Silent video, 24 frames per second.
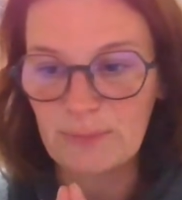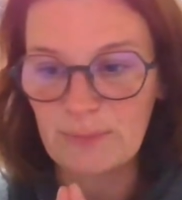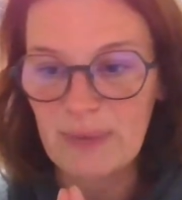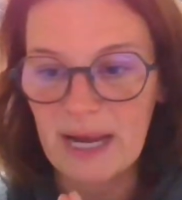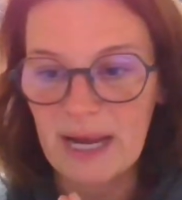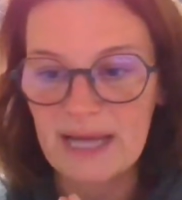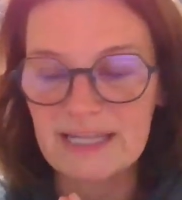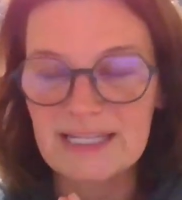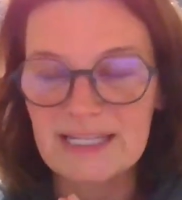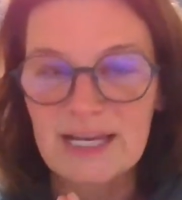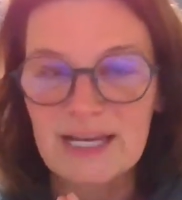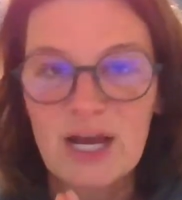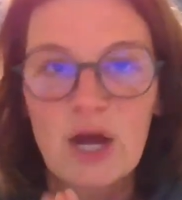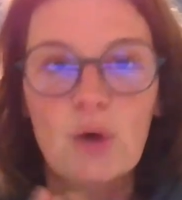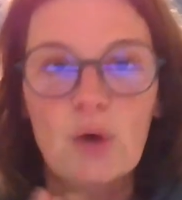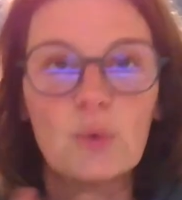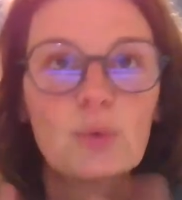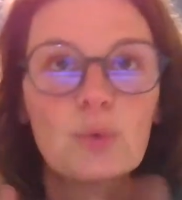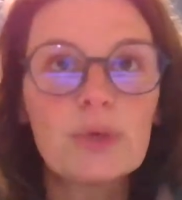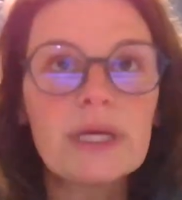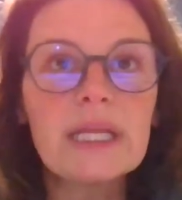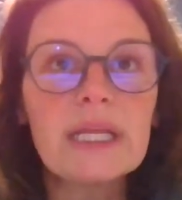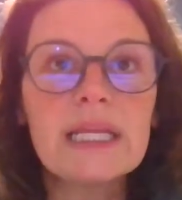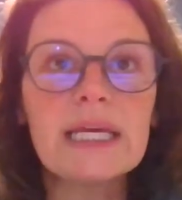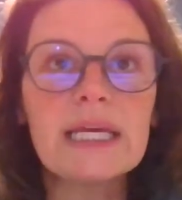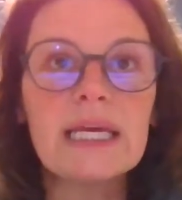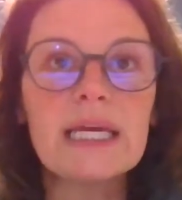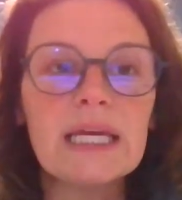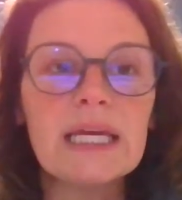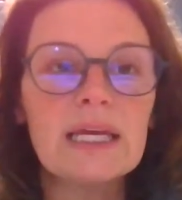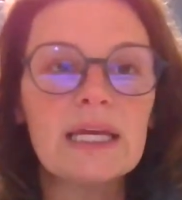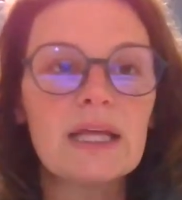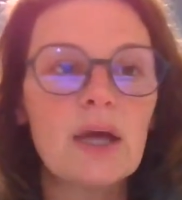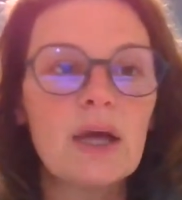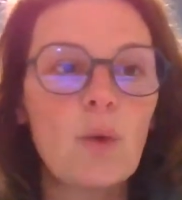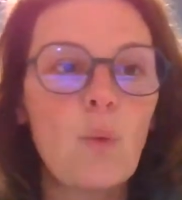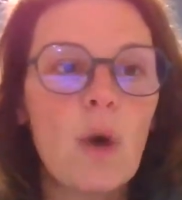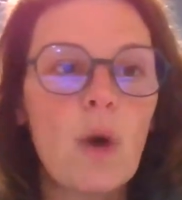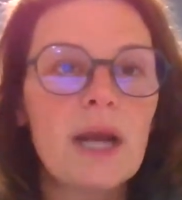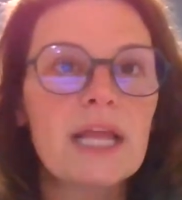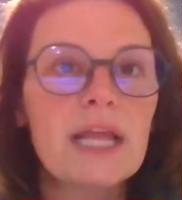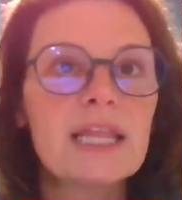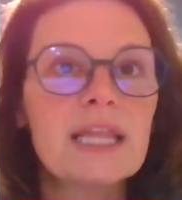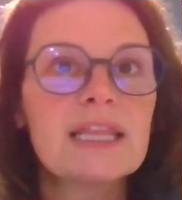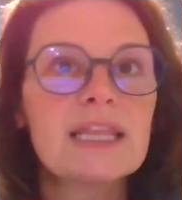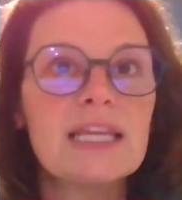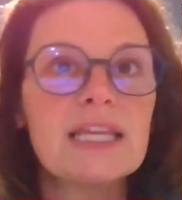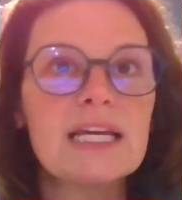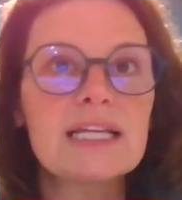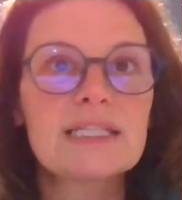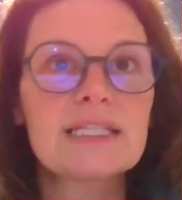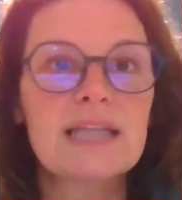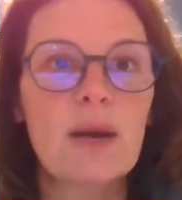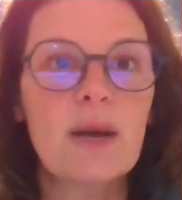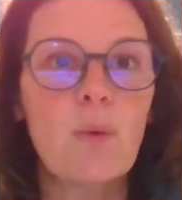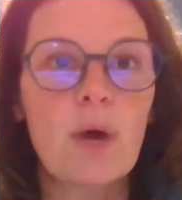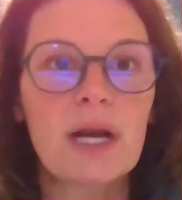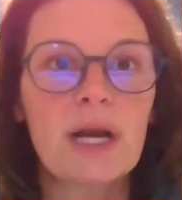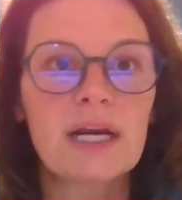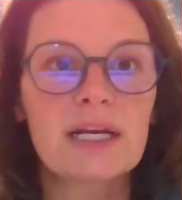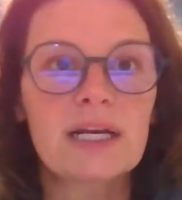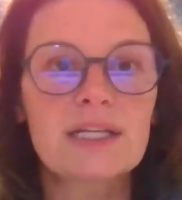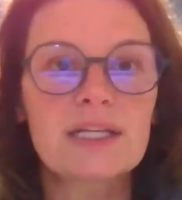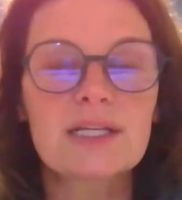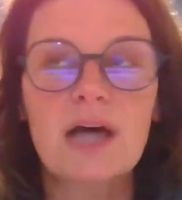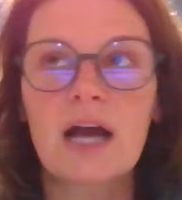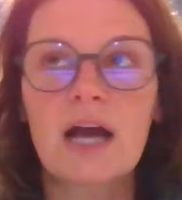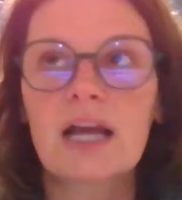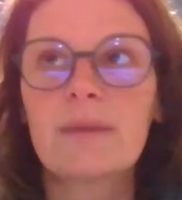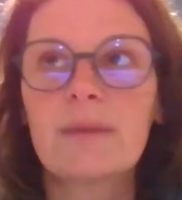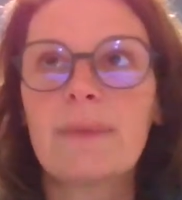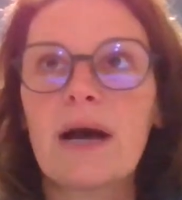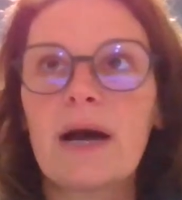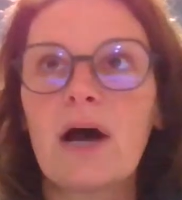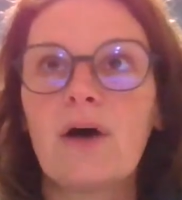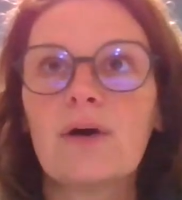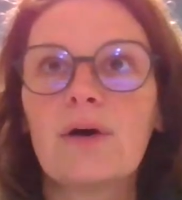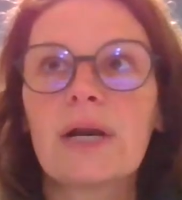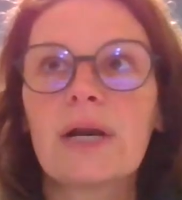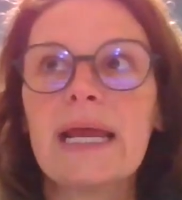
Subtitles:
But really, one of the things that I wanted to talk about,